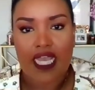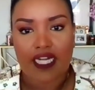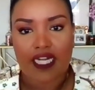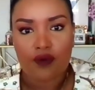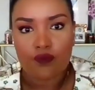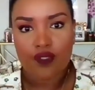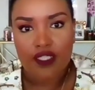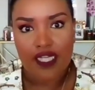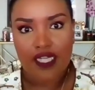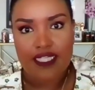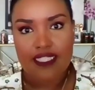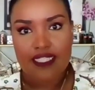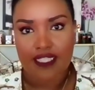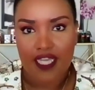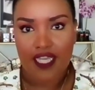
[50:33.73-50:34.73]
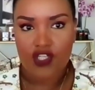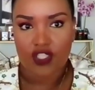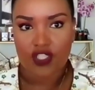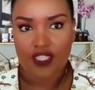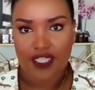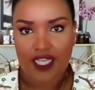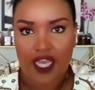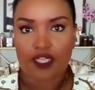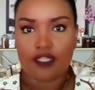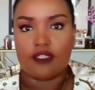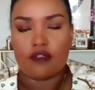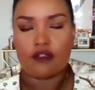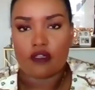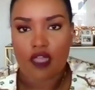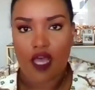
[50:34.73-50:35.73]
And I realize engaging,
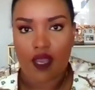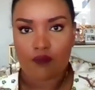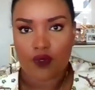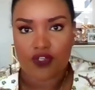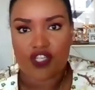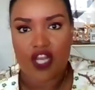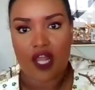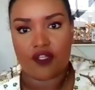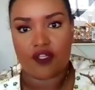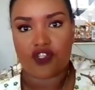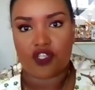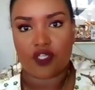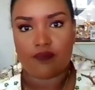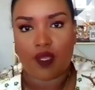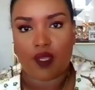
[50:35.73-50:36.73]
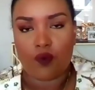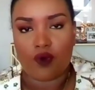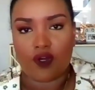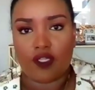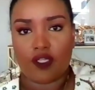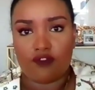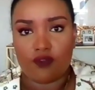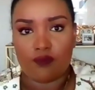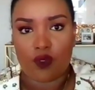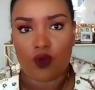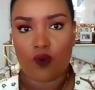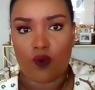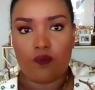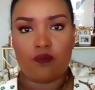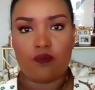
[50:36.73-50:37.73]
again, a lot more challenging by working from
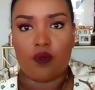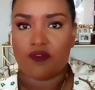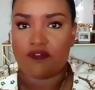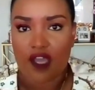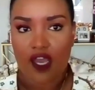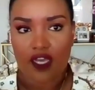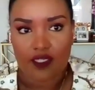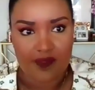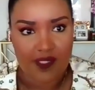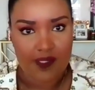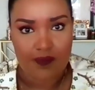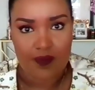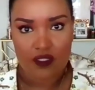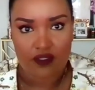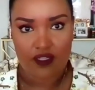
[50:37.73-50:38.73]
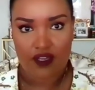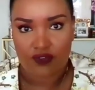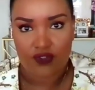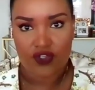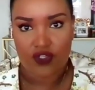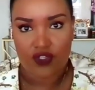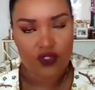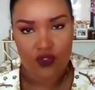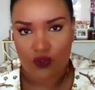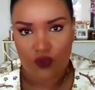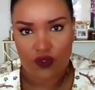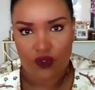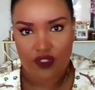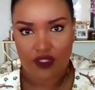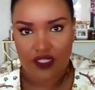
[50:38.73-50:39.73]
home, but we've got to be able to leverage the
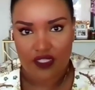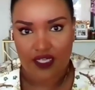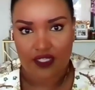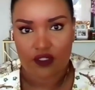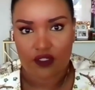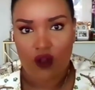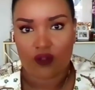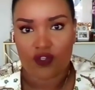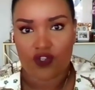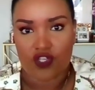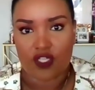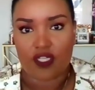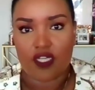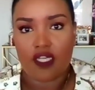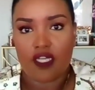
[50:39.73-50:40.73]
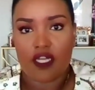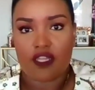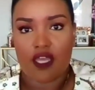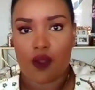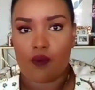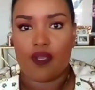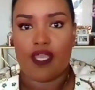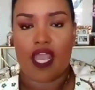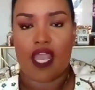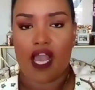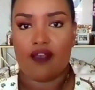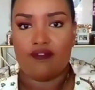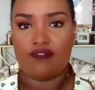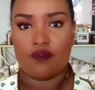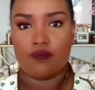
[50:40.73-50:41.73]
tools and the technology that we
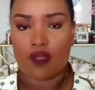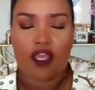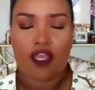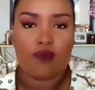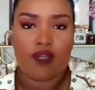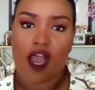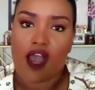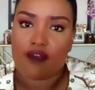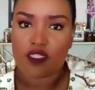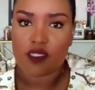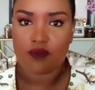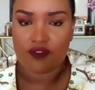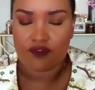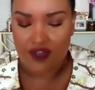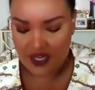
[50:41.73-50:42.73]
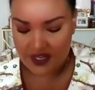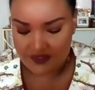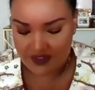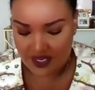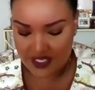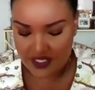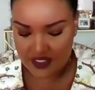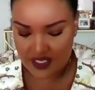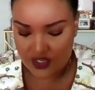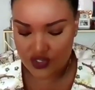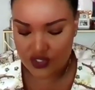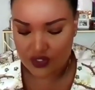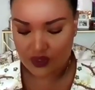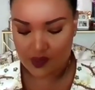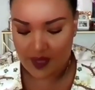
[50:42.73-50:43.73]
have, and we have to be very, very
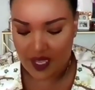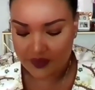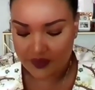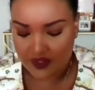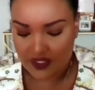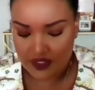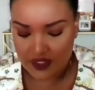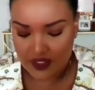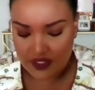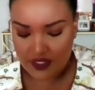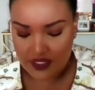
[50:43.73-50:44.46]
intentional about it.